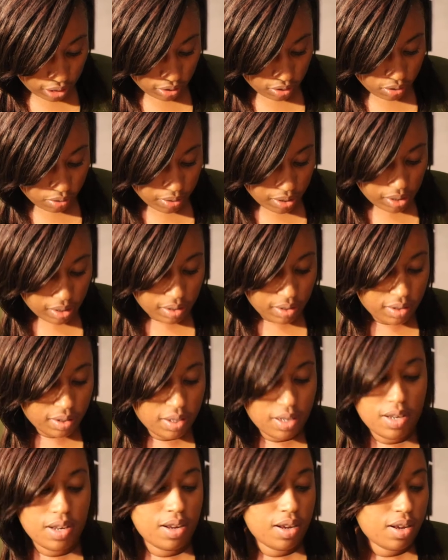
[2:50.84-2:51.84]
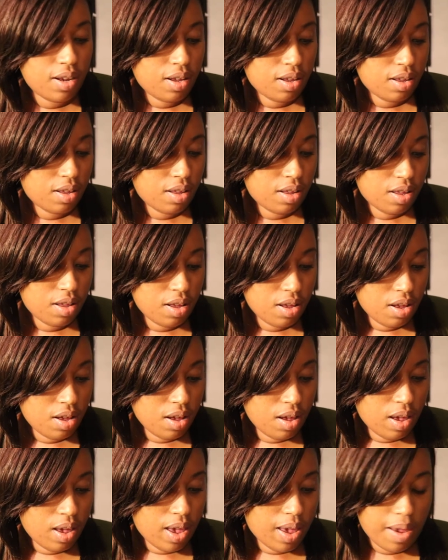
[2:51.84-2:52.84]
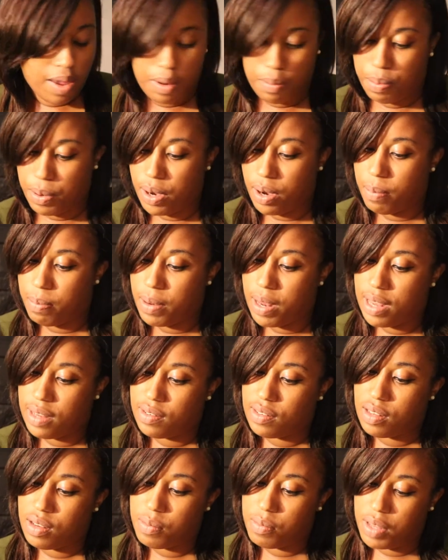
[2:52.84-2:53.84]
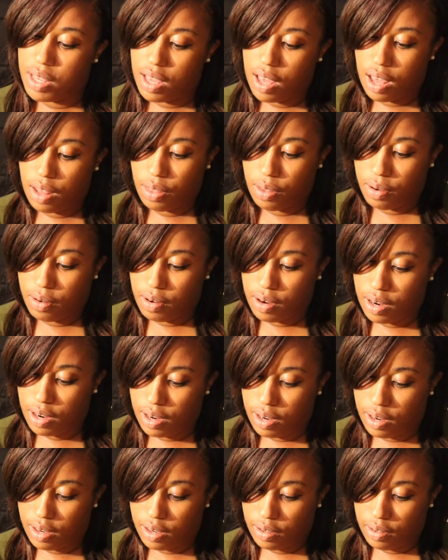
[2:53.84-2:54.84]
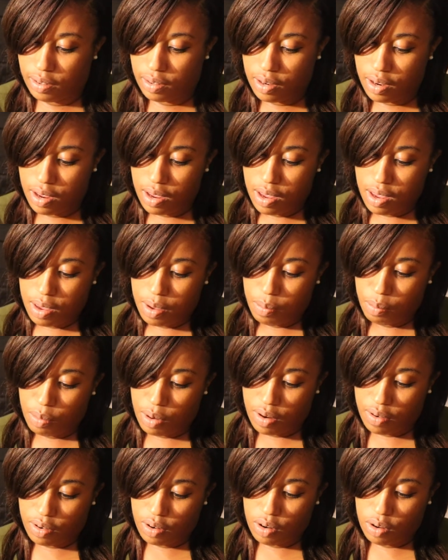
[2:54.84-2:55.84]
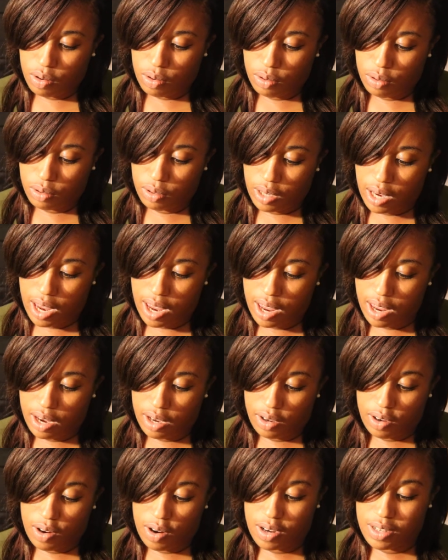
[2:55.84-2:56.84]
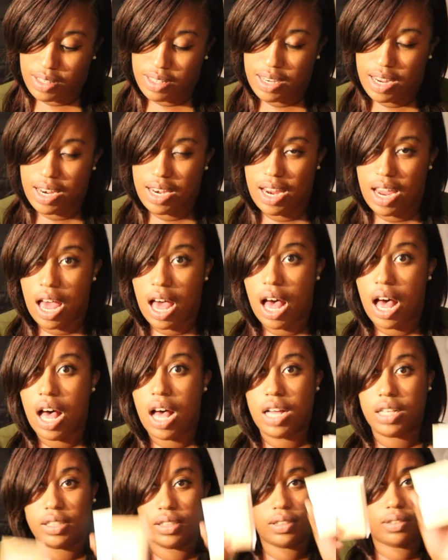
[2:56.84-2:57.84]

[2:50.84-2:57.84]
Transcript: is green tea, and pear blossom. The other is marigold and gardenia.